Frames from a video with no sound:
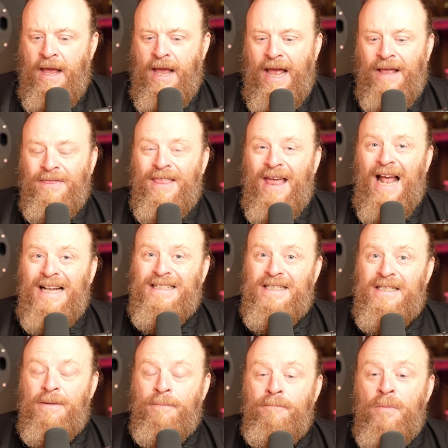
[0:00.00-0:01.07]
And that's
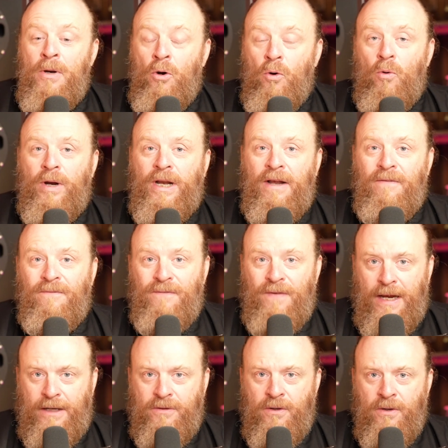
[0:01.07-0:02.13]
the mirroring
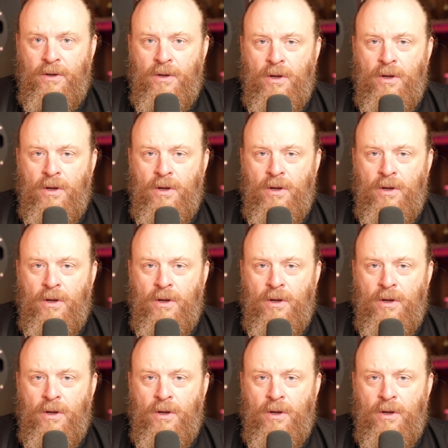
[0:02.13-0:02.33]
effect